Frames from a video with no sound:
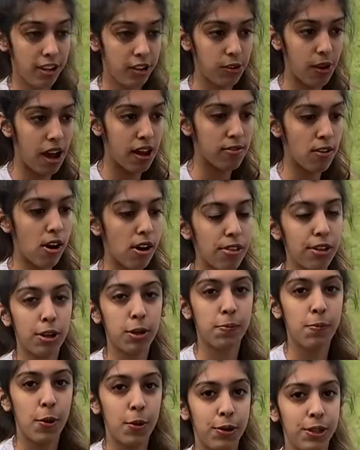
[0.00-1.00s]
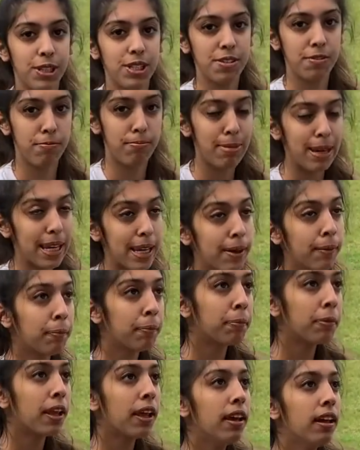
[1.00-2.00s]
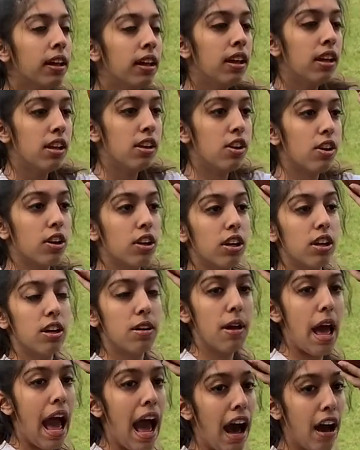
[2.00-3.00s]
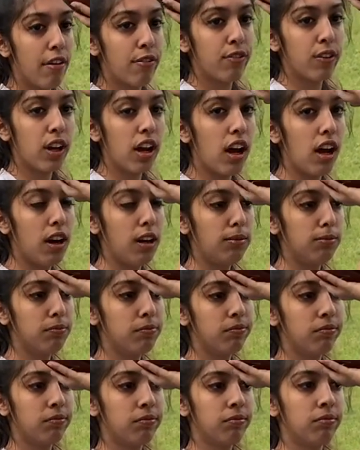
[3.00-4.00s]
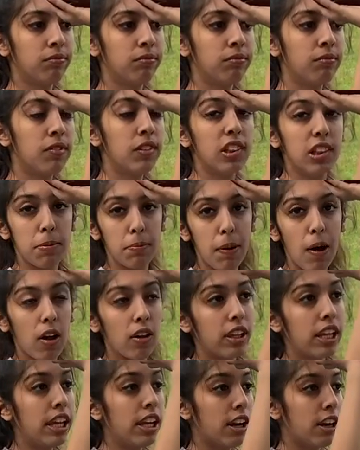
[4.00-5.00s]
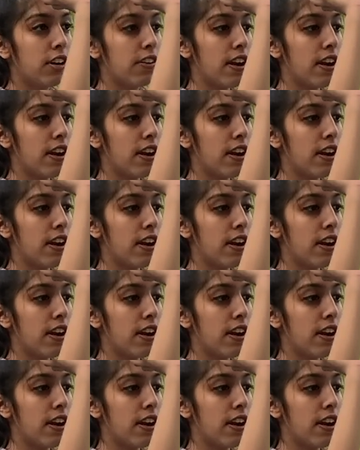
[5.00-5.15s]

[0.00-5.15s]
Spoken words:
you have all the components of B, you're going to have the ball here,